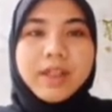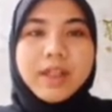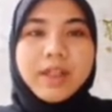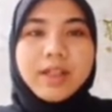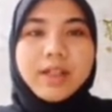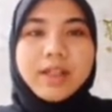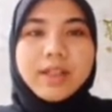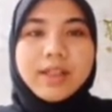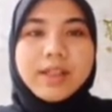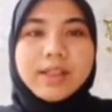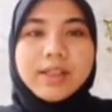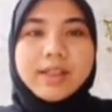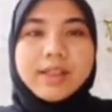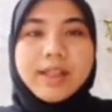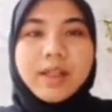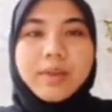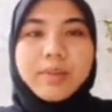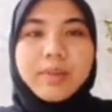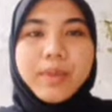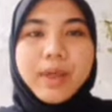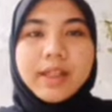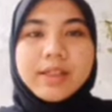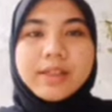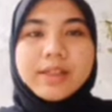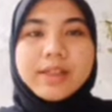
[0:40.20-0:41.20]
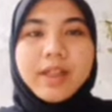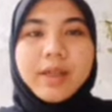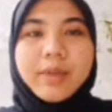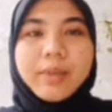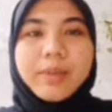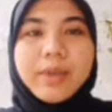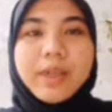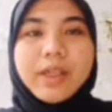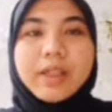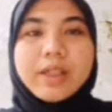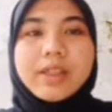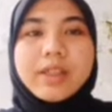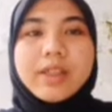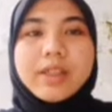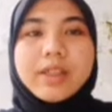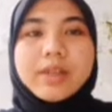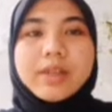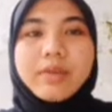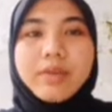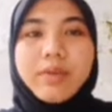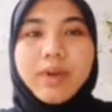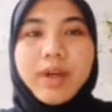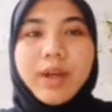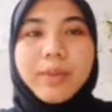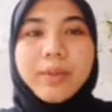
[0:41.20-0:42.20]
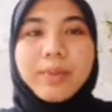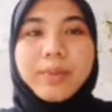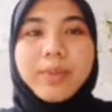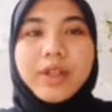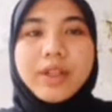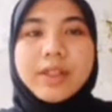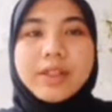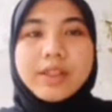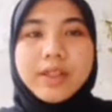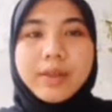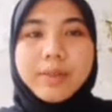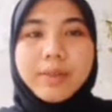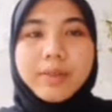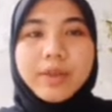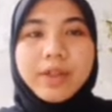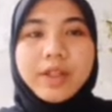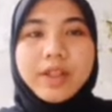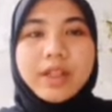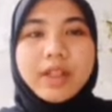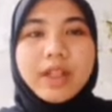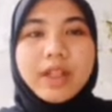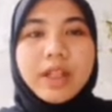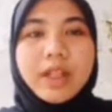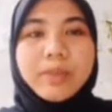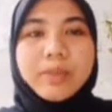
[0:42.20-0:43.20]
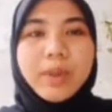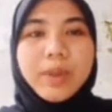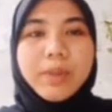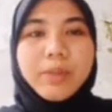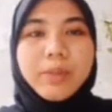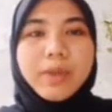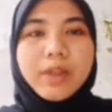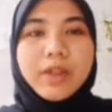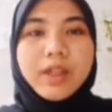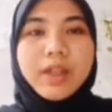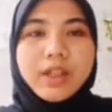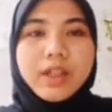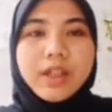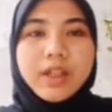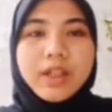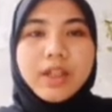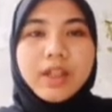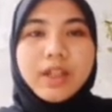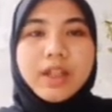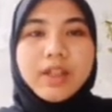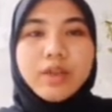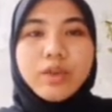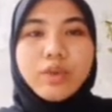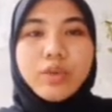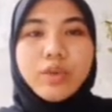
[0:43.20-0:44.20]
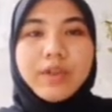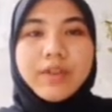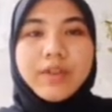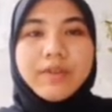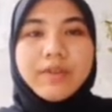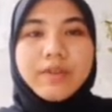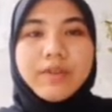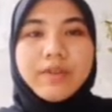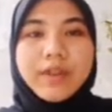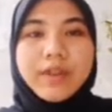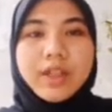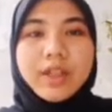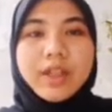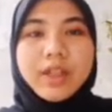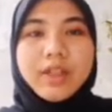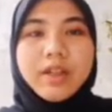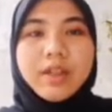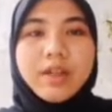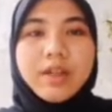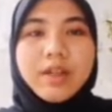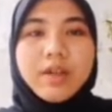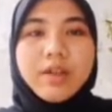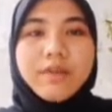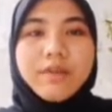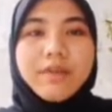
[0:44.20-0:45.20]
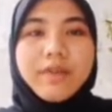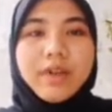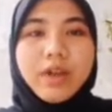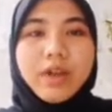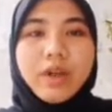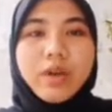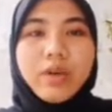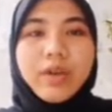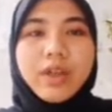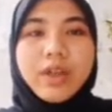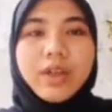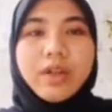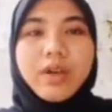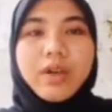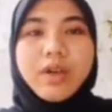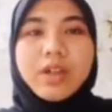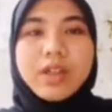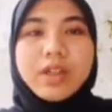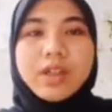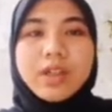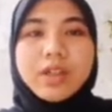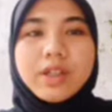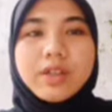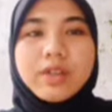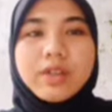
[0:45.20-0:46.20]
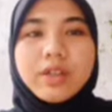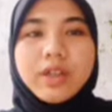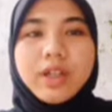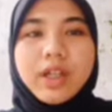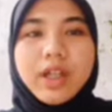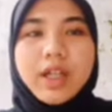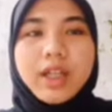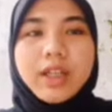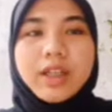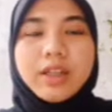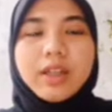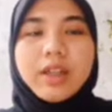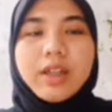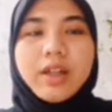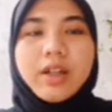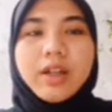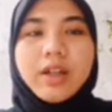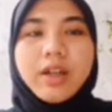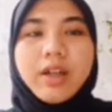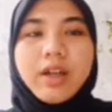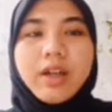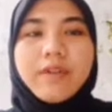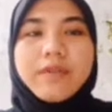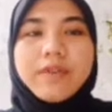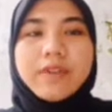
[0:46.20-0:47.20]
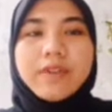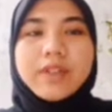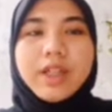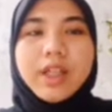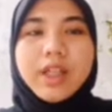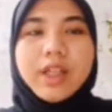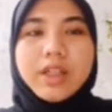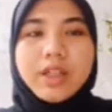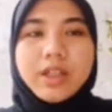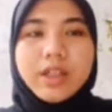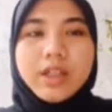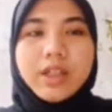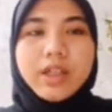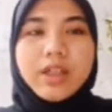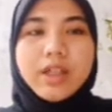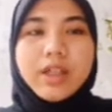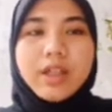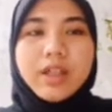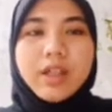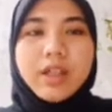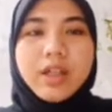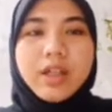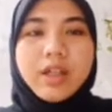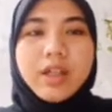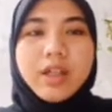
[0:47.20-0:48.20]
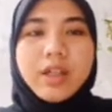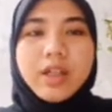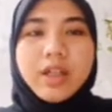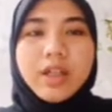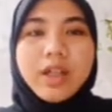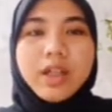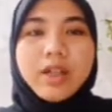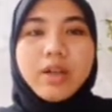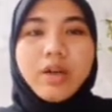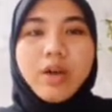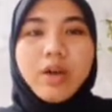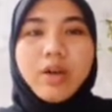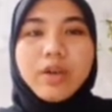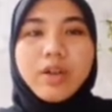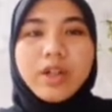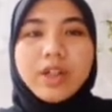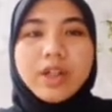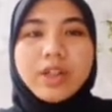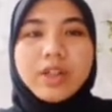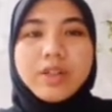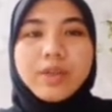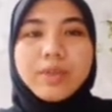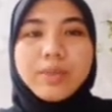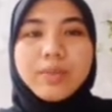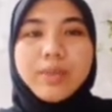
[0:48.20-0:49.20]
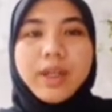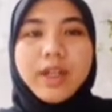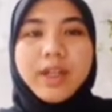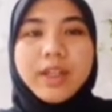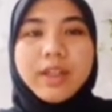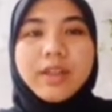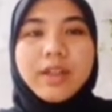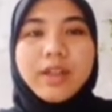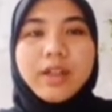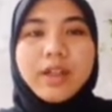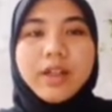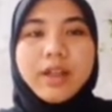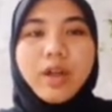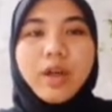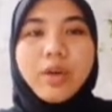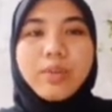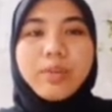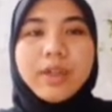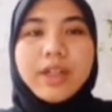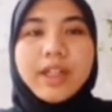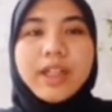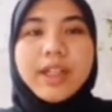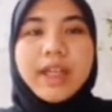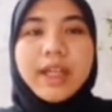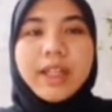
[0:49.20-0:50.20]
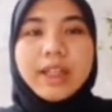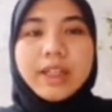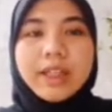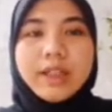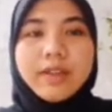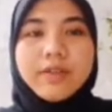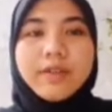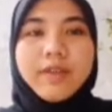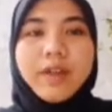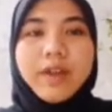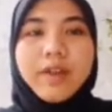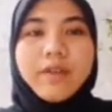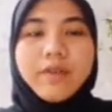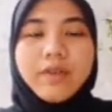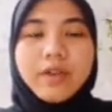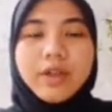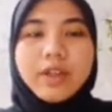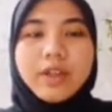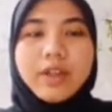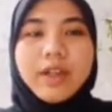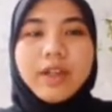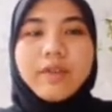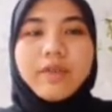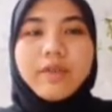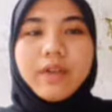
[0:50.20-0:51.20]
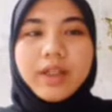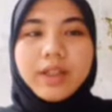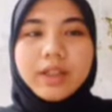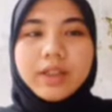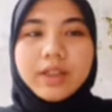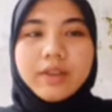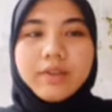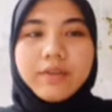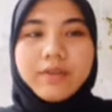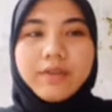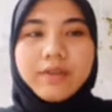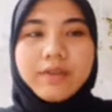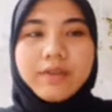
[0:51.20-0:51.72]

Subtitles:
Christian maxim is described principle that people intuitively follow in order to guide their conversation, in order to make their communicative effort effective.